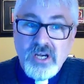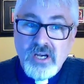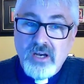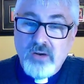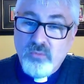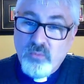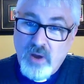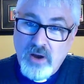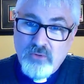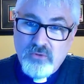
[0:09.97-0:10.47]

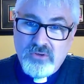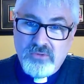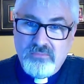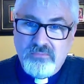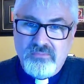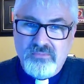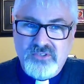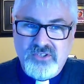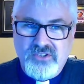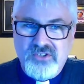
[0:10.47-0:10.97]
and welcome
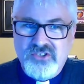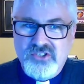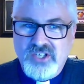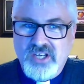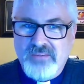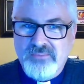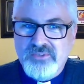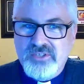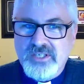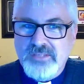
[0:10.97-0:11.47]
to the
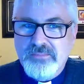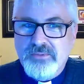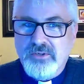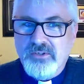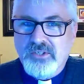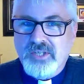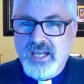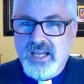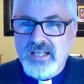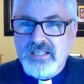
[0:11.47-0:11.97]
GMC
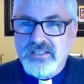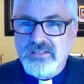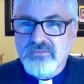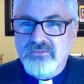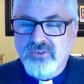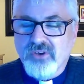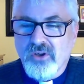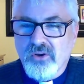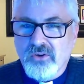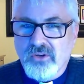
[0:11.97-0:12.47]
podcast and
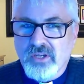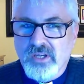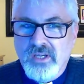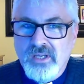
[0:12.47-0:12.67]
vlog,